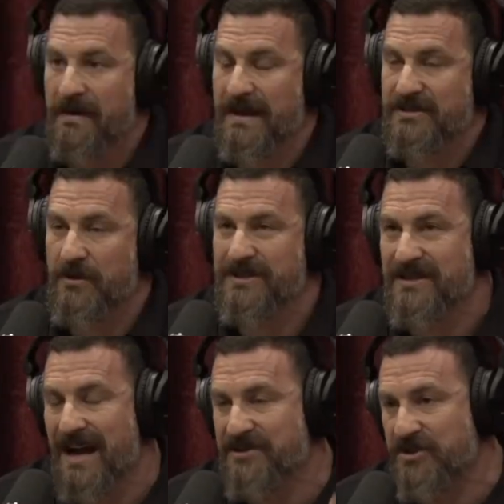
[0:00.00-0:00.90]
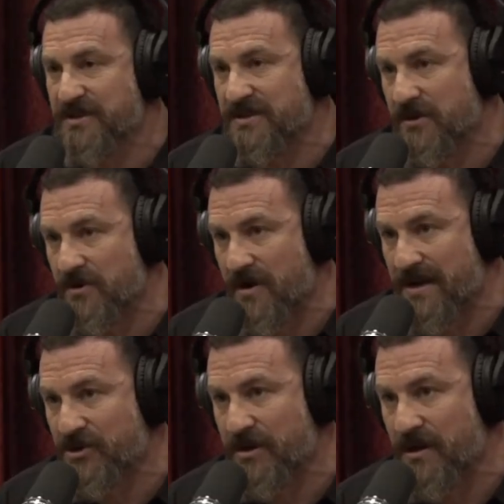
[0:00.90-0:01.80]
Yeah, so it's not just
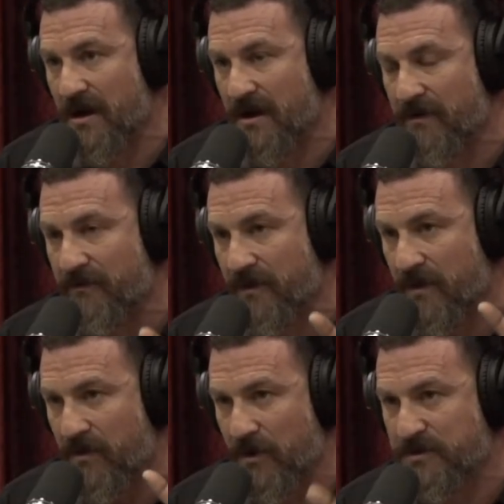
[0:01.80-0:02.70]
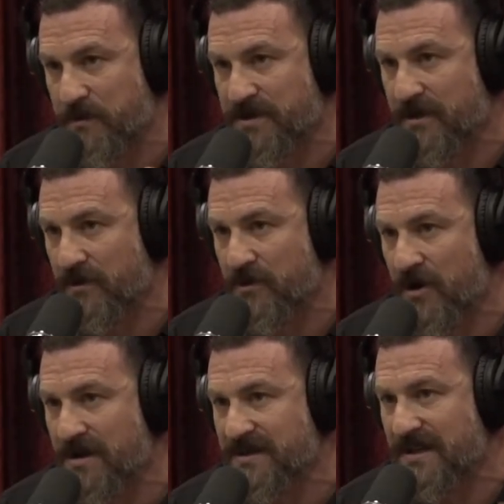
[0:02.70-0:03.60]
deterioration of those particular
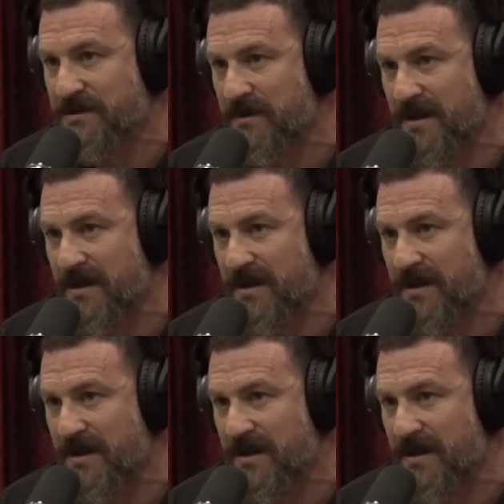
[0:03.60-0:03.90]
neurons, it's,